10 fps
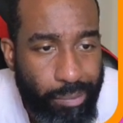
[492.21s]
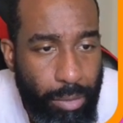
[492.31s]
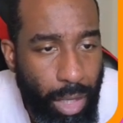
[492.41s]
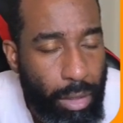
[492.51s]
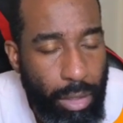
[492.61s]

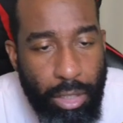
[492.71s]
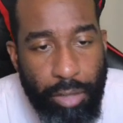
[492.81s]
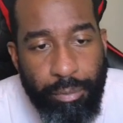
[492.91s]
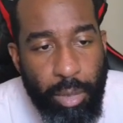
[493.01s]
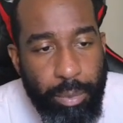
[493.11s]
and then
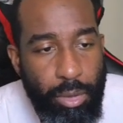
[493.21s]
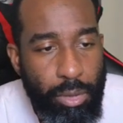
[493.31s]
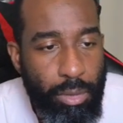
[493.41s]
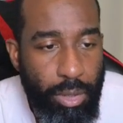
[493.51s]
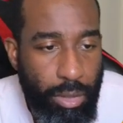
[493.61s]
give people a
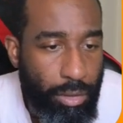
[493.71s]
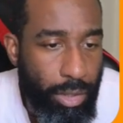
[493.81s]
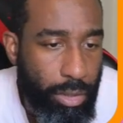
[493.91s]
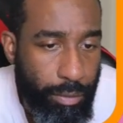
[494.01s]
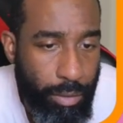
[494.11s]
little bit of
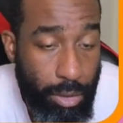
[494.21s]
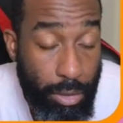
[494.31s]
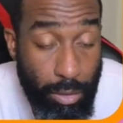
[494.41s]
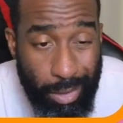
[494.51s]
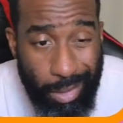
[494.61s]
creativity to
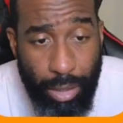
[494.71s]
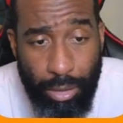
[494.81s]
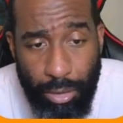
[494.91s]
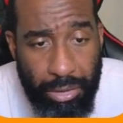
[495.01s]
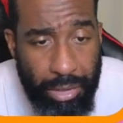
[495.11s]
know that they
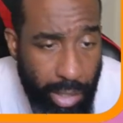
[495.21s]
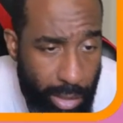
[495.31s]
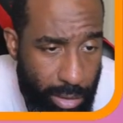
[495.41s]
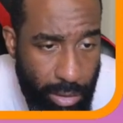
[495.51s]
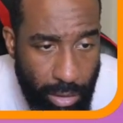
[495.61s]
can
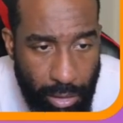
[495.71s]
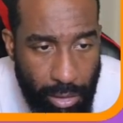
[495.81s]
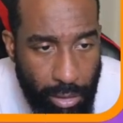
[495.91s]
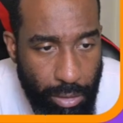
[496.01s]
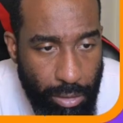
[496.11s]
create
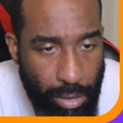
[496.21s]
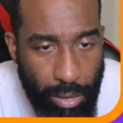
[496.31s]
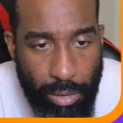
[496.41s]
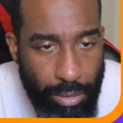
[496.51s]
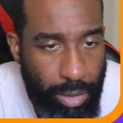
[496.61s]
their
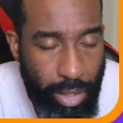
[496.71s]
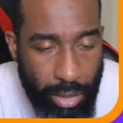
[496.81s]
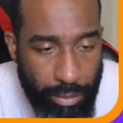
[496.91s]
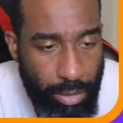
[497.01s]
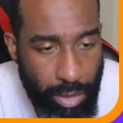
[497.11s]
own
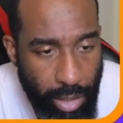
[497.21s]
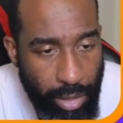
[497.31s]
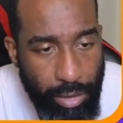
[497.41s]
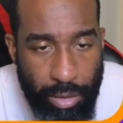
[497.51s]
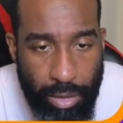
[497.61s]
kind of
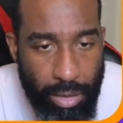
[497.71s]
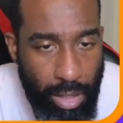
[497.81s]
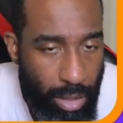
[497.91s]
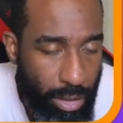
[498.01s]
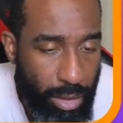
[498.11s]
style. It's
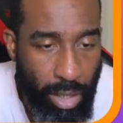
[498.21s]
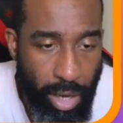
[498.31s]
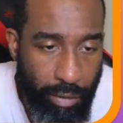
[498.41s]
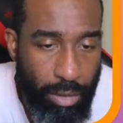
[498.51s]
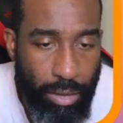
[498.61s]
not like they
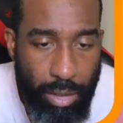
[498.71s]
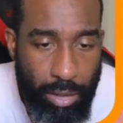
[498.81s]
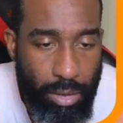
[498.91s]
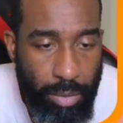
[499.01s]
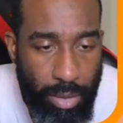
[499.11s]
have to create
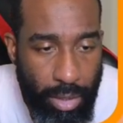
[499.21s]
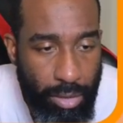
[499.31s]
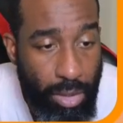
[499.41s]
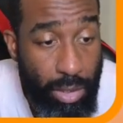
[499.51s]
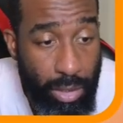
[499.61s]
something that
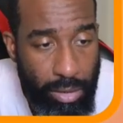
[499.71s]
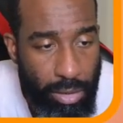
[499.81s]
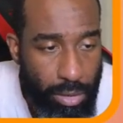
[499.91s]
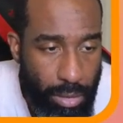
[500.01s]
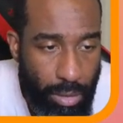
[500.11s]
has already
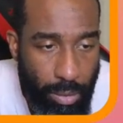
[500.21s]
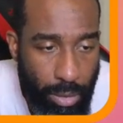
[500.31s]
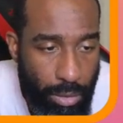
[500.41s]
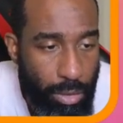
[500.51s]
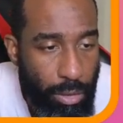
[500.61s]
existed in the world.